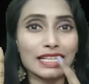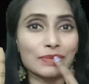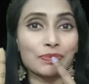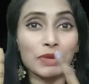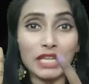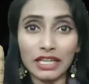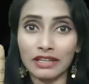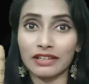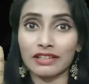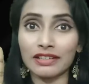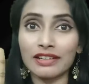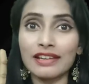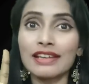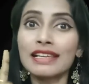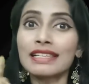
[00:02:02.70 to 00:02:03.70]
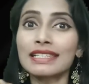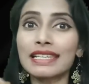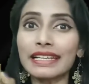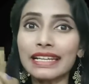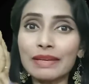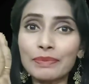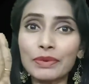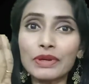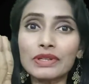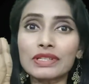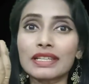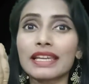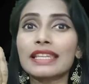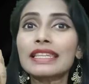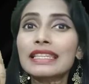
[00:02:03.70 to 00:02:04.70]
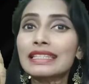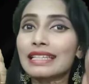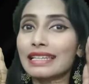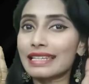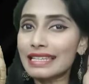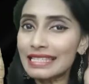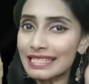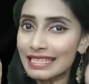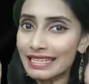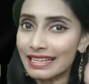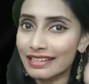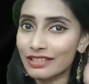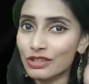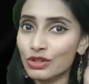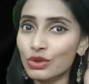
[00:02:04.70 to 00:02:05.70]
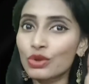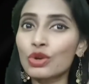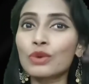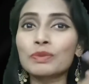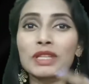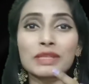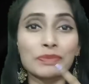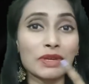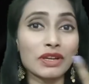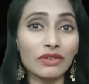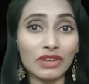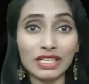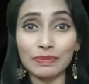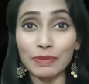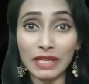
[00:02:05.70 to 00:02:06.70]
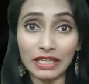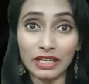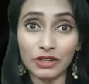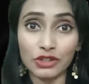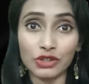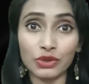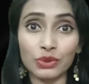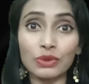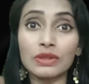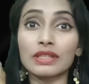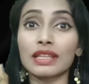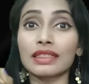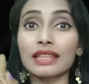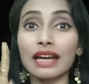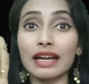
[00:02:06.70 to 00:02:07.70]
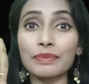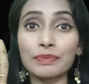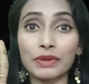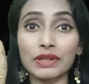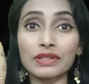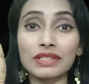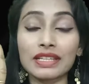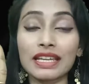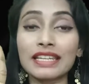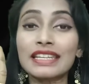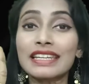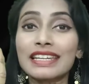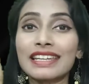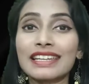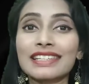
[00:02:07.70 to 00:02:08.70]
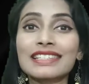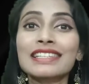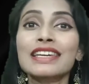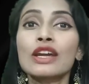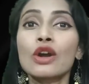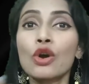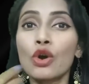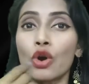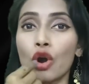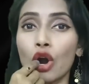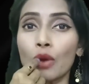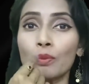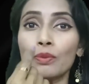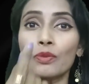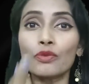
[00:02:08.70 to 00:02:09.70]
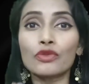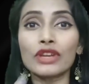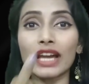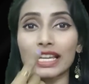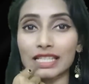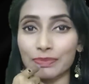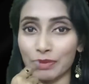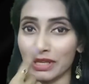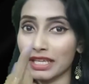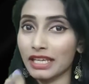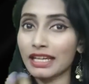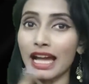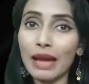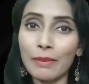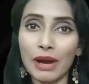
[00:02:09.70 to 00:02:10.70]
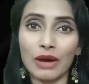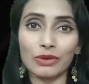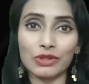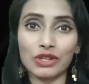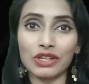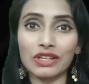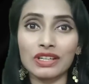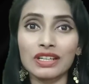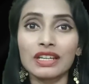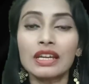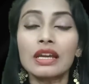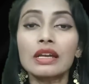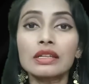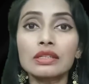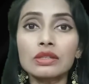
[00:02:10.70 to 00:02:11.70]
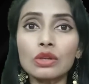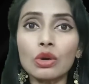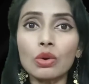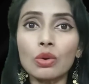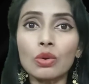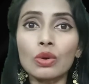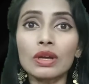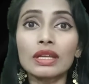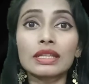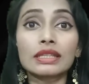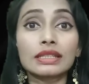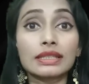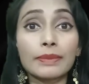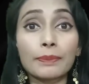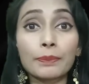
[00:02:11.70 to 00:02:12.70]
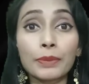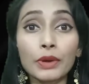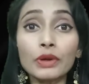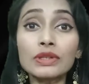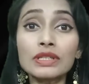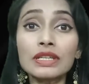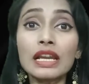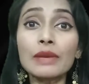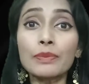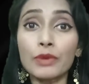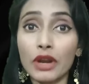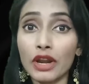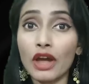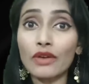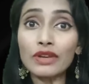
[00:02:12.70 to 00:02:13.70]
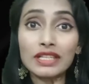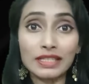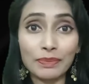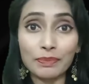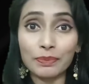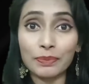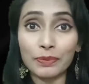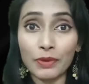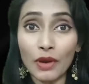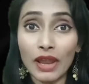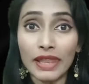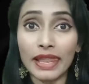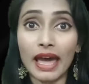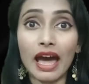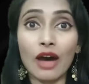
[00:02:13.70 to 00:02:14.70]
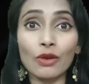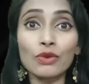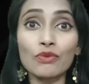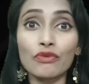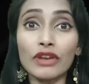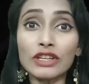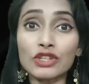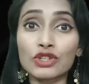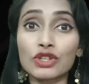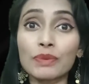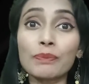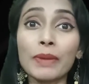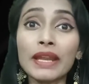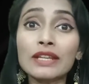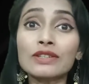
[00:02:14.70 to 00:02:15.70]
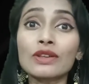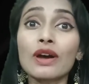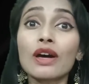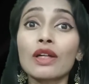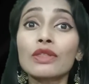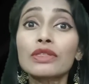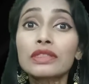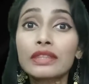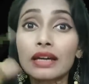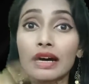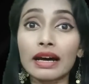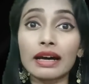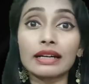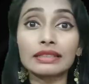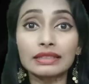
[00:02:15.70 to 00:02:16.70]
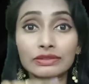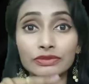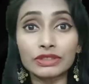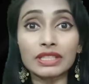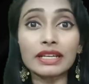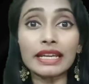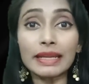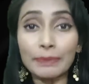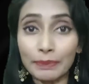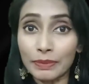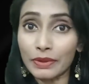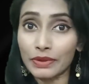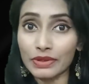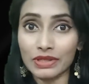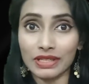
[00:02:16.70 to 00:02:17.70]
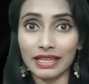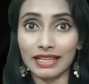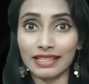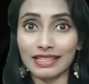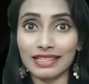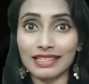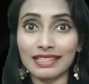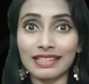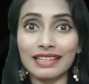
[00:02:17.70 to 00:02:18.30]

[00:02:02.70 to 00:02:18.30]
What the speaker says: speaker. Second person, the listener to whom the speaker is speaking to. The third person is whom we are speaking about. So, the personal pronoun is a pronoun which depends on the 3 persons.